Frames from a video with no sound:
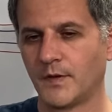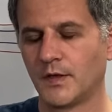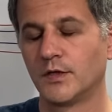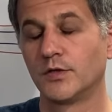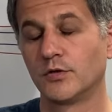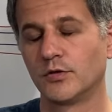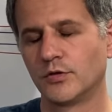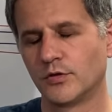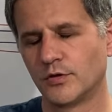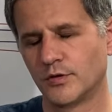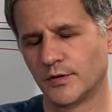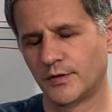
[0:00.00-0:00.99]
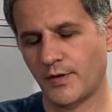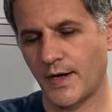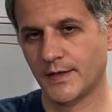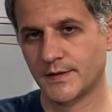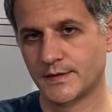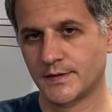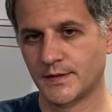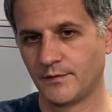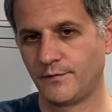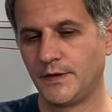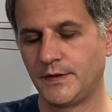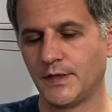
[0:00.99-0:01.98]
your cranks
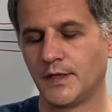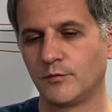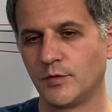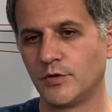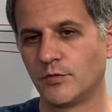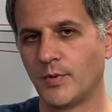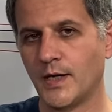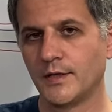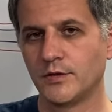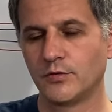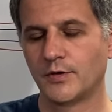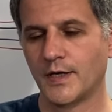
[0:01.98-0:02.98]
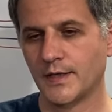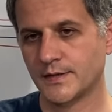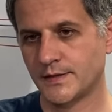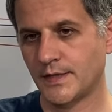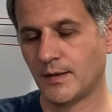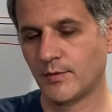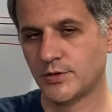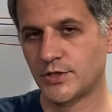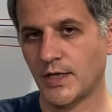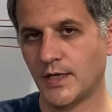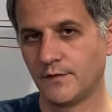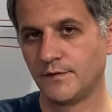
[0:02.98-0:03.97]
fit, and when you're buying new cranks, double
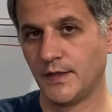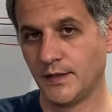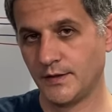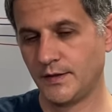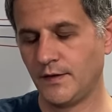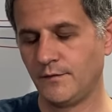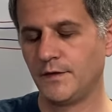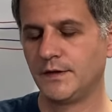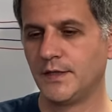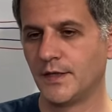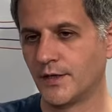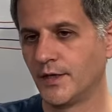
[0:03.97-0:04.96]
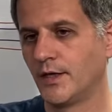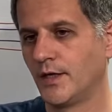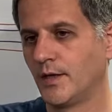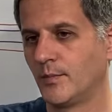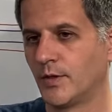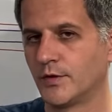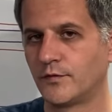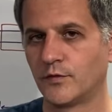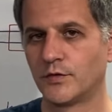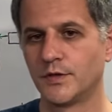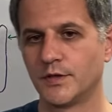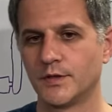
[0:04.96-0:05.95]
check if they fit there. But
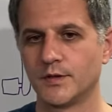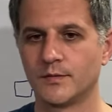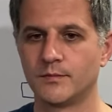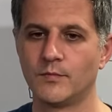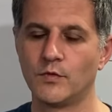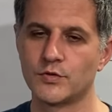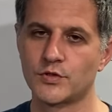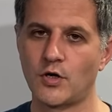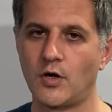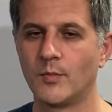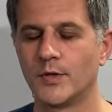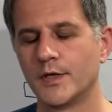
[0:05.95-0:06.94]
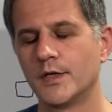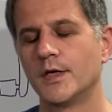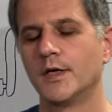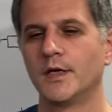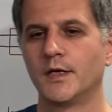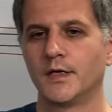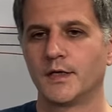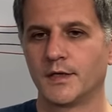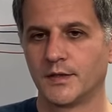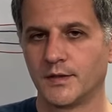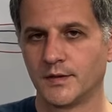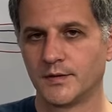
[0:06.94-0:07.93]
for the most common
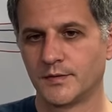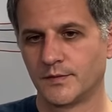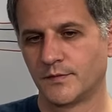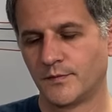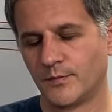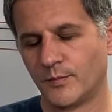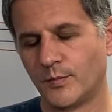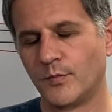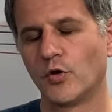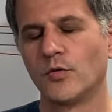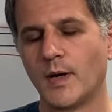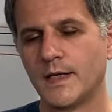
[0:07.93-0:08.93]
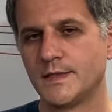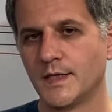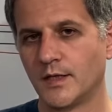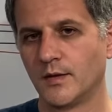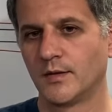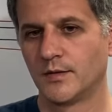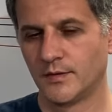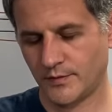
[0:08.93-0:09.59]
road bicycle